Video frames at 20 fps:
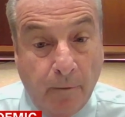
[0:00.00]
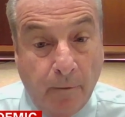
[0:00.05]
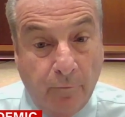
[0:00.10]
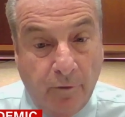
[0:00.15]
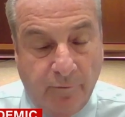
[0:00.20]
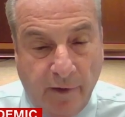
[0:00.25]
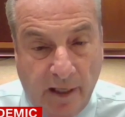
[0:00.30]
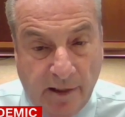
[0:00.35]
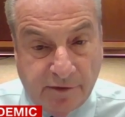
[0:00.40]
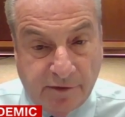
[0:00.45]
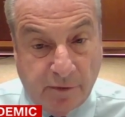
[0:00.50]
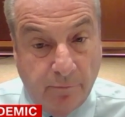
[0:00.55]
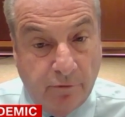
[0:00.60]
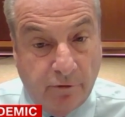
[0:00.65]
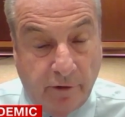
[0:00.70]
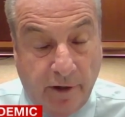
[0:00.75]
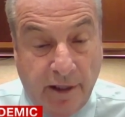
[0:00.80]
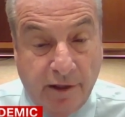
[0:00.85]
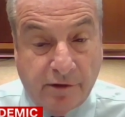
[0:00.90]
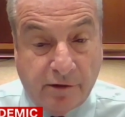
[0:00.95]
We've had some
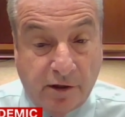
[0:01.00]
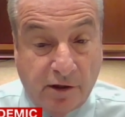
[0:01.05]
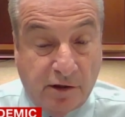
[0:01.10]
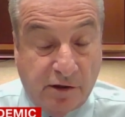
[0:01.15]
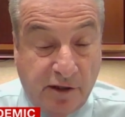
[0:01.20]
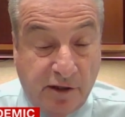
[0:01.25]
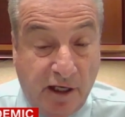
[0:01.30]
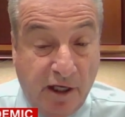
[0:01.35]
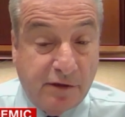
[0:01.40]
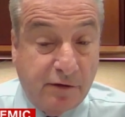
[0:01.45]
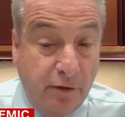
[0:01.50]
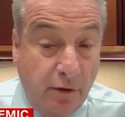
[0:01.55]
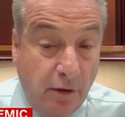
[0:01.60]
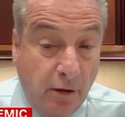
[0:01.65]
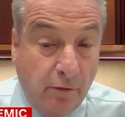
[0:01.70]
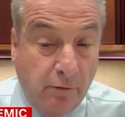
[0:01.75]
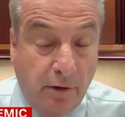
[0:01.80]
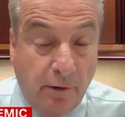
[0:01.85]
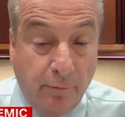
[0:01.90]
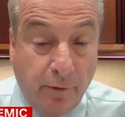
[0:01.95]
great success, you
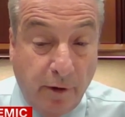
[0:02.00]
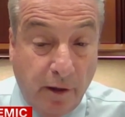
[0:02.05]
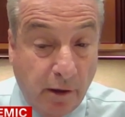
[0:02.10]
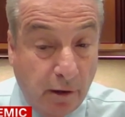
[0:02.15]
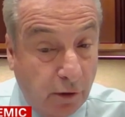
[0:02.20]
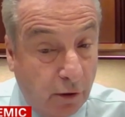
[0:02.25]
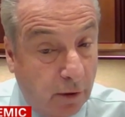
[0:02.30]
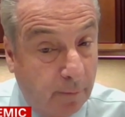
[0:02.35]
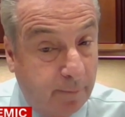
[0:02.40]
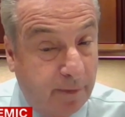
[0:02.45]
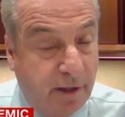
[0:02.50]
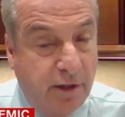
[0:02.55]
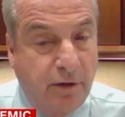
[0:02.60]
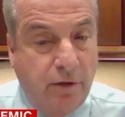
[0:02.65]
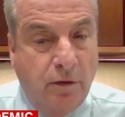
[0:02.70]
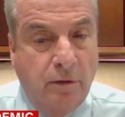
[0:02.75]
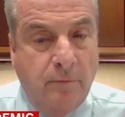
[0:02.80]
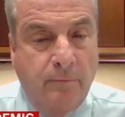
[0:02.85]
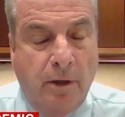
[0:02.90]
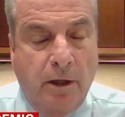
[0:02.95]
know, with a little bit of
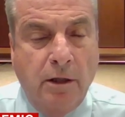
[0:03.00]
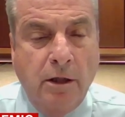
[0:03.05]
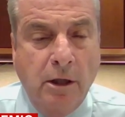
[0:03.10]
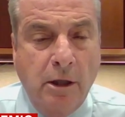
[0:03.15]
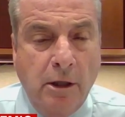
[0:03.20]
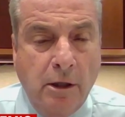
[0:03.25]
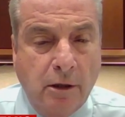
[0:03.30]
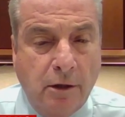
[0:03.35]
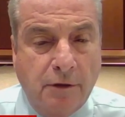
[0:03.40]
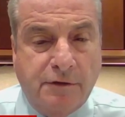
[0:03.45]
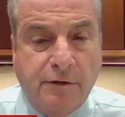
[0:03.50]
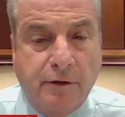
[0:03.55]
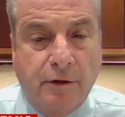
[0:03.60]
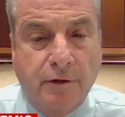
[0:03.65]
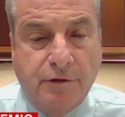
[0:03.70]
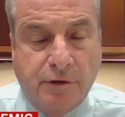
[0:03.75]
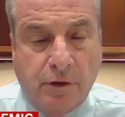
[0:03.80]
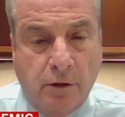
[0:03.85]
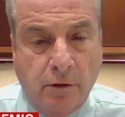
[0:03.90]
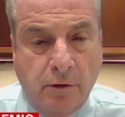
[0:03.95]
humor, because there
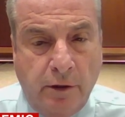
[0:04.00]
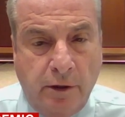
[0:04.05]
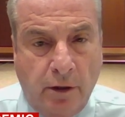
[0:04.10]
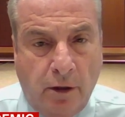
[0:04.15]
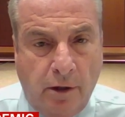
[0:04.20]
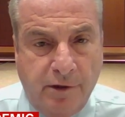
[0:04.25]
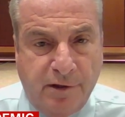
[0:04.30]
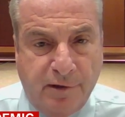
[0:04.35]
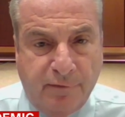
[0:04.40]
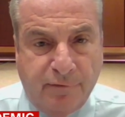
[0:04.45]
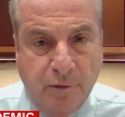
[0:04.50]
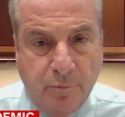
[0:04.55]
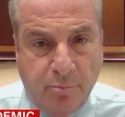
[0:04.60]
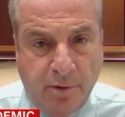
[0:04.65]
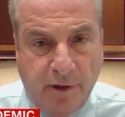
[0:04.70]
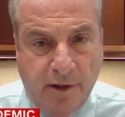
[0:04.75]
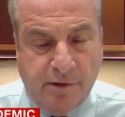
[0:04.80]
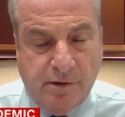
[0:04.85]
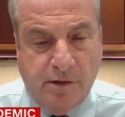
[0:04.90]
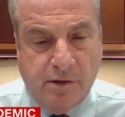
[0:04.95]
certainly are different
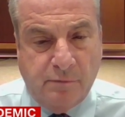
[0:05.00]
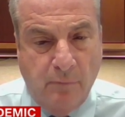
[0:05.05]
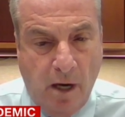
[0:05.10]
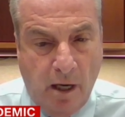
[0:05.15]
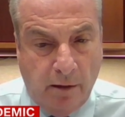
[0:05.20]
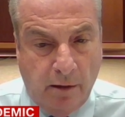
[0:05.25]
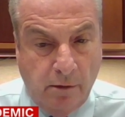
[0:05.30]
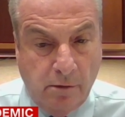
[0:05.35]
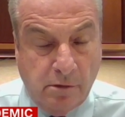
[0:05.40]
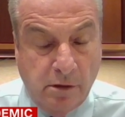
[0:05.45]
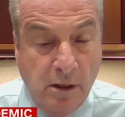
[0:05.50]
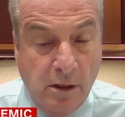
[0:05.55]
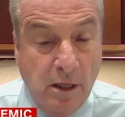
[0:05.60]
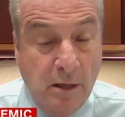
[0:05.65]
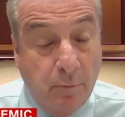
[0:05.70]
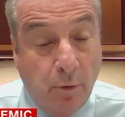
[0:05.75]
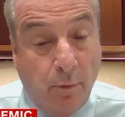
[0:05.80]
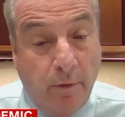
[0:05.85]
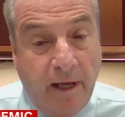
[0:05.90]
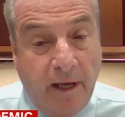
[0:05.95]
business models.
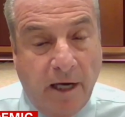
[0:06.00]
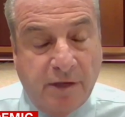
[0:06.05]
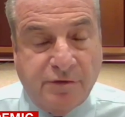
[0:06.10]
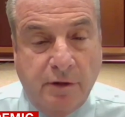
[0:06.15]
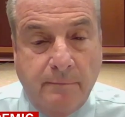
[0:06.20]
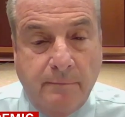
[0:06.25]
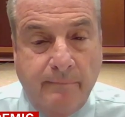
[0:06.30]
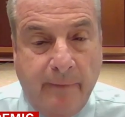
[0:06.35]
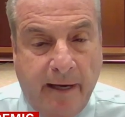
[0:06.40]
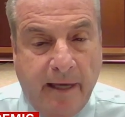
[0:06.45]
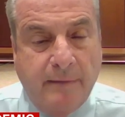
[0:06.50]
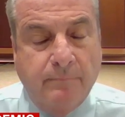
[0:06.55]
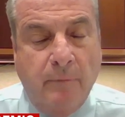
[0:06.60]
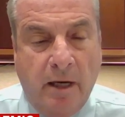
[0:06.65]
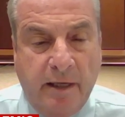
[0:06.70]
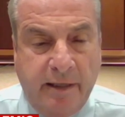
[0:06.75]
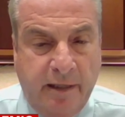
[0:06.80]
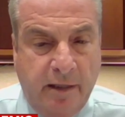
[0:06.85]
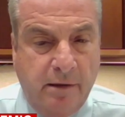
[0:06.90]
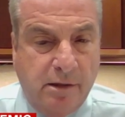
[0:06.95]
But we actually make
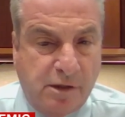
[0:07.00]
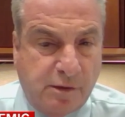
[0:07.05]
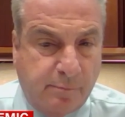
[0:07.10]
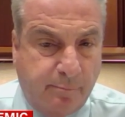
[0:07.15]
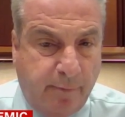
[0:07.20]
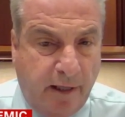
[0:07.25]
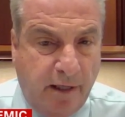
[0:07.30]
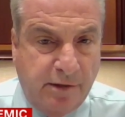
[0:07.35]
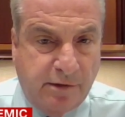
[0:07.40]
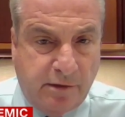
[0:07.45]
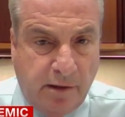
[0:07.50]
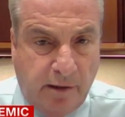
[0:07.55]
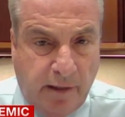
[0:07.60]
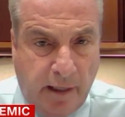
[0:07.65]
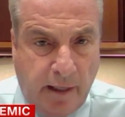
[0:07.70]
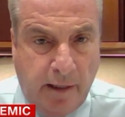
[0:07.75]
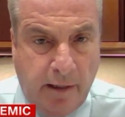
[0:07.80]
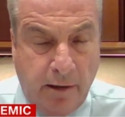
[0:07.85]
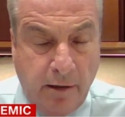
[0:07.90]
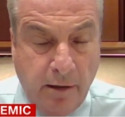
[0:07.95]
money in this space
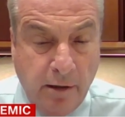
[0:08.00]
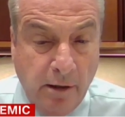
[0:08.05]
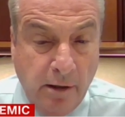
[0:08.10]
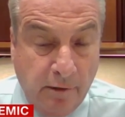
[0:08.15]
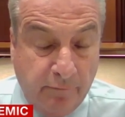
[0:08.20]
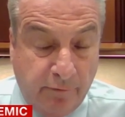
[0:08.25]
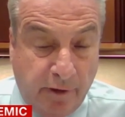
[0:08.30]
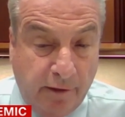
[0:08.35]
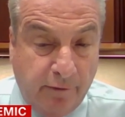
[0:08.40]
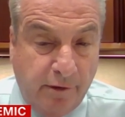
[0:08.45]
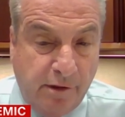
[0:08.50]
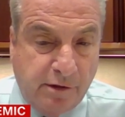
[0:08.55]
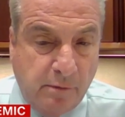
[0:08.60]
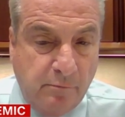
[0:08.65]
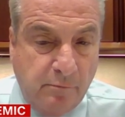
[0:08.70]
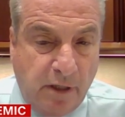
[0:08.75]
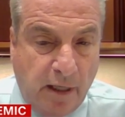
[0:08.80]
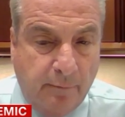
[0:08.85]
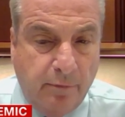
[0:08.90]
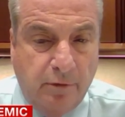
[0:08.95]
today. Frankly,
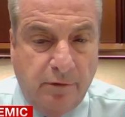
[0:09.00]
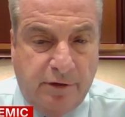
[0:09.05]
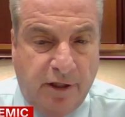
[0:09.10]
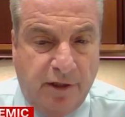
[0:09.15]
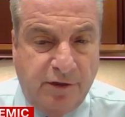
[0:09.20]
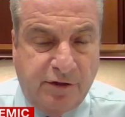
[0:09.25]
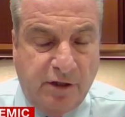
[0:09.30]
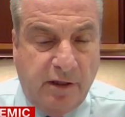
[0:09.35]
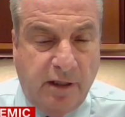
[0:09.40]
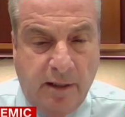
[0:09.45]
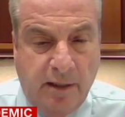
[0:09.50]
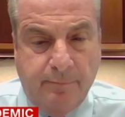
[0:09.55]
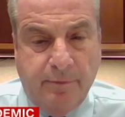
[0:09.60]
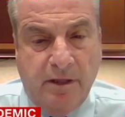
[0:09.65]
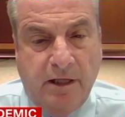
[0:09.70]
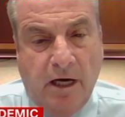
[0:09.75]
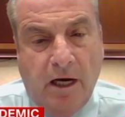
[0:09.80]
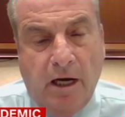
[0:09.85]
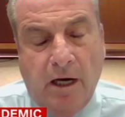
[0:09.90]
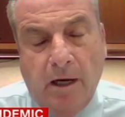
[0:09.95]
some double digit
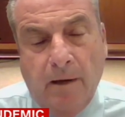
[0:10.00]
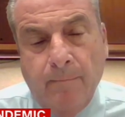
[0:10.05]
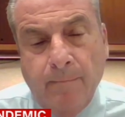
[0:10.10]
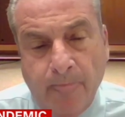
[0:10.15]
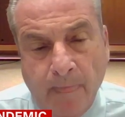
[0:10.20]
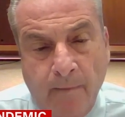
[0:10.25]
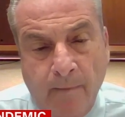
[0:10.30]
EBITDA.